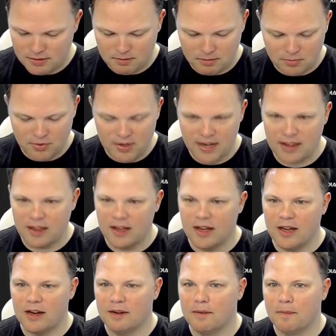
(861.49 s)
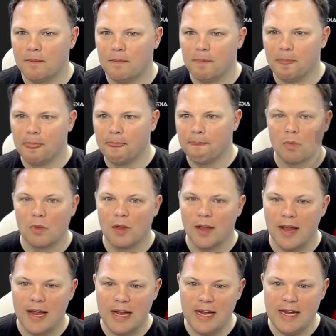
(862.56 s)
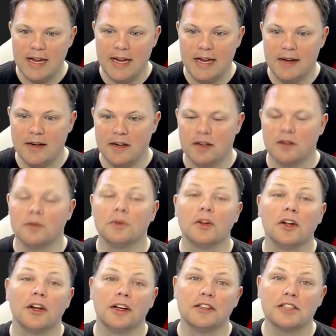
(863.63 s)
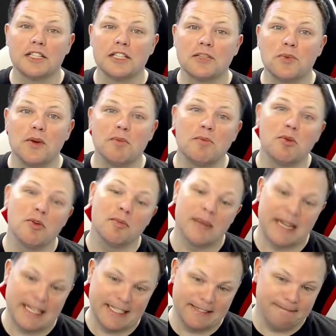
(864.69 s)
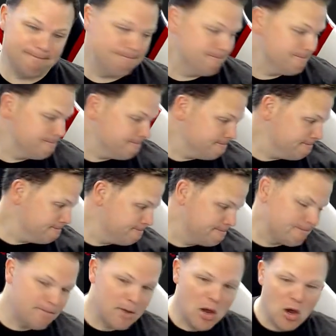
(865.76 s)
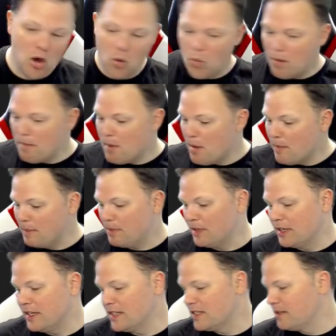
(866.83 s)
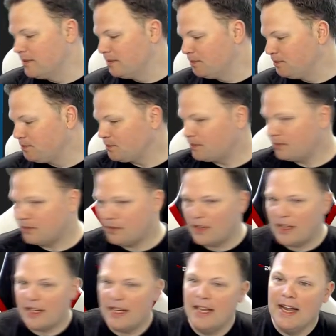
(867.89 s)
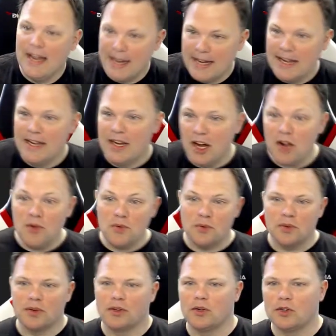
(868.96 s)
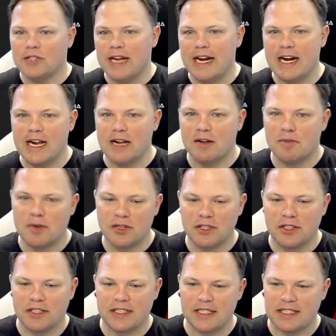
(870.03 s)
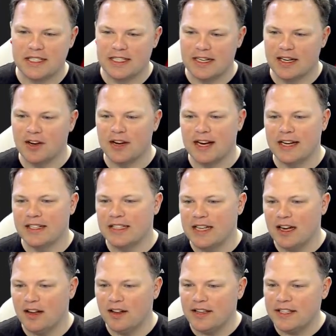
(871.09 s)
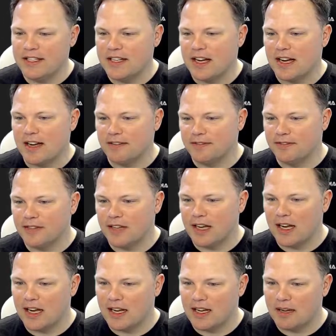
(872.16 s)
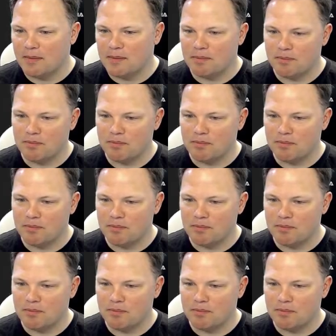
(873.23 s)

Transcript: break that. And, oh, look, just one more minute. One moment, please. Oh, Cortana, a personal assistant. Okay, see, all this stuff, I